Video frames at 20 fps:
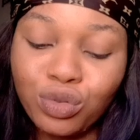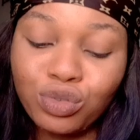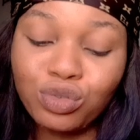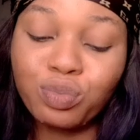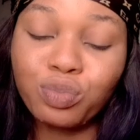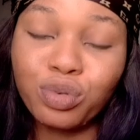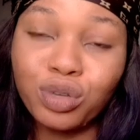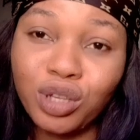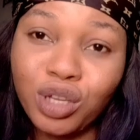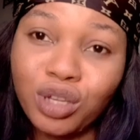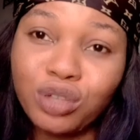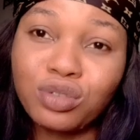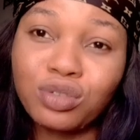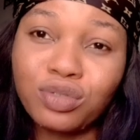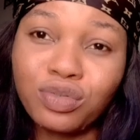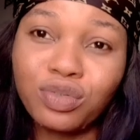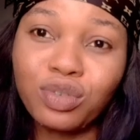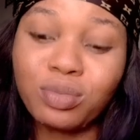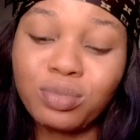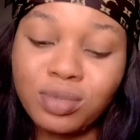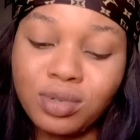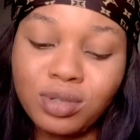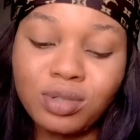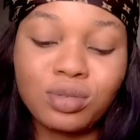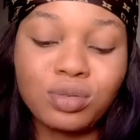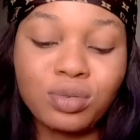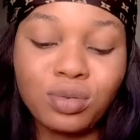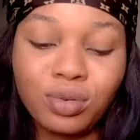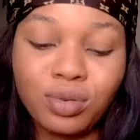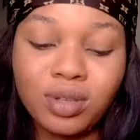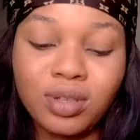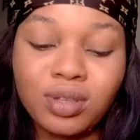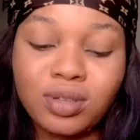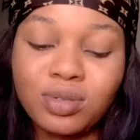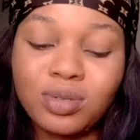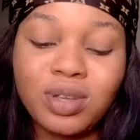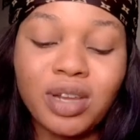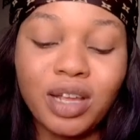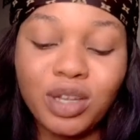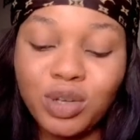to protect you from the sun
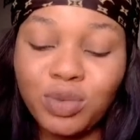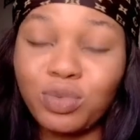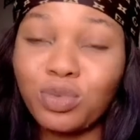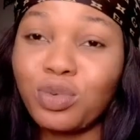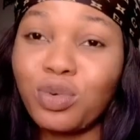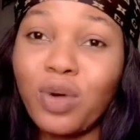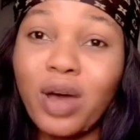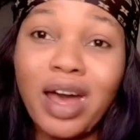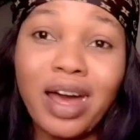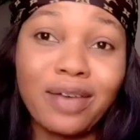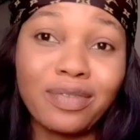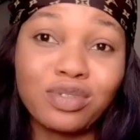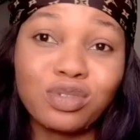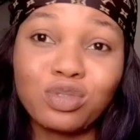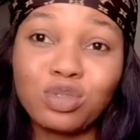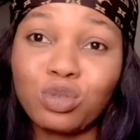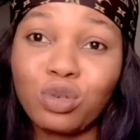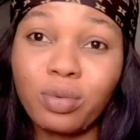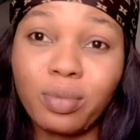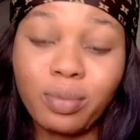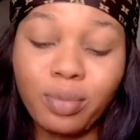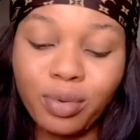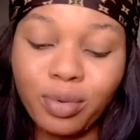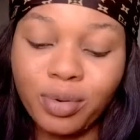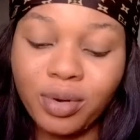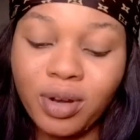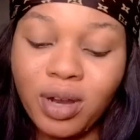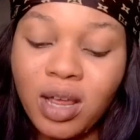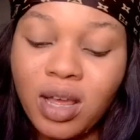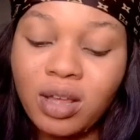so that you will not have sunburn.